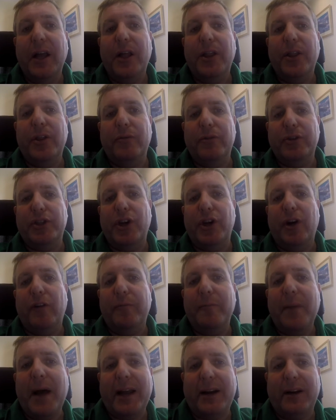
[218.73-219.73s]
the reserved
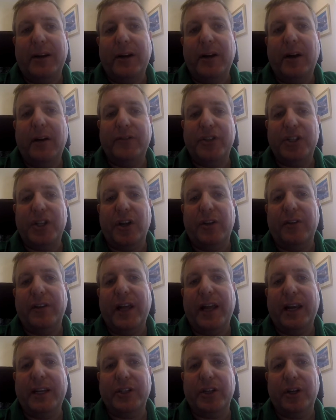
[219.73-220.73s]
matter of South
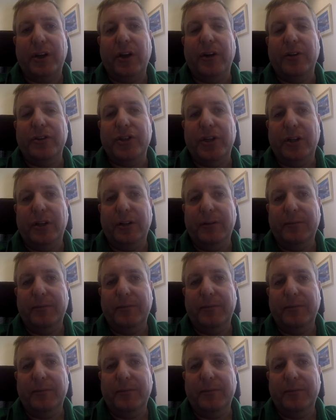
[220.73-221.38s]
Lanarkshire Council.